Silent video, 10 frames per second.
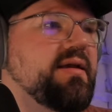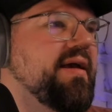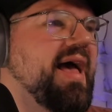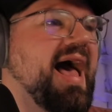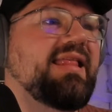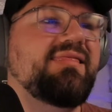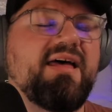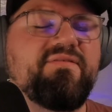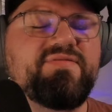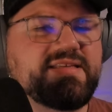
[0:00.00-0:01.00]
I
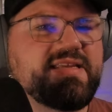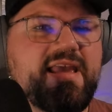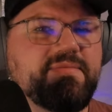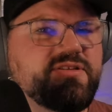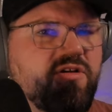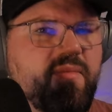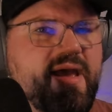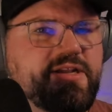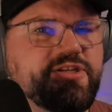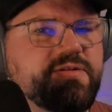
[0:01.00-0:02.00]
love this game so
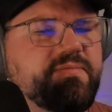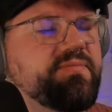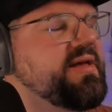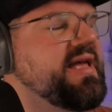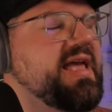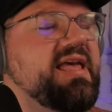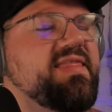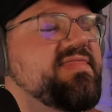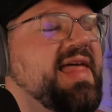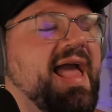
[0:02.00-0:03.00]
much.
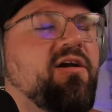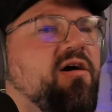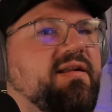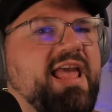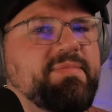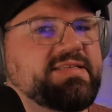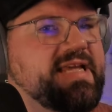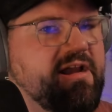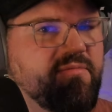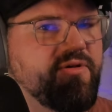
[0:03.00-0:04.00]
That card game is
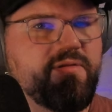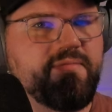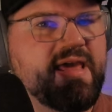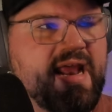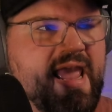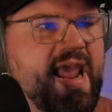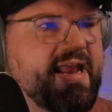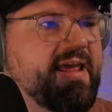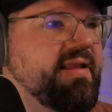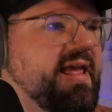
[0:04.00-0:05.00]
terrible and I hate
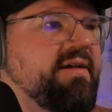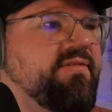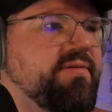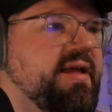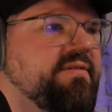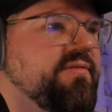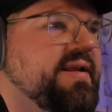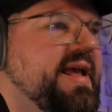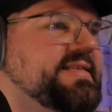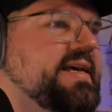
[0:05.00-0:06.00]
it. Everyone
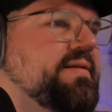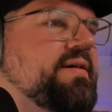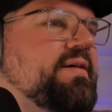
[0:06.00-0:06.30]
hates it.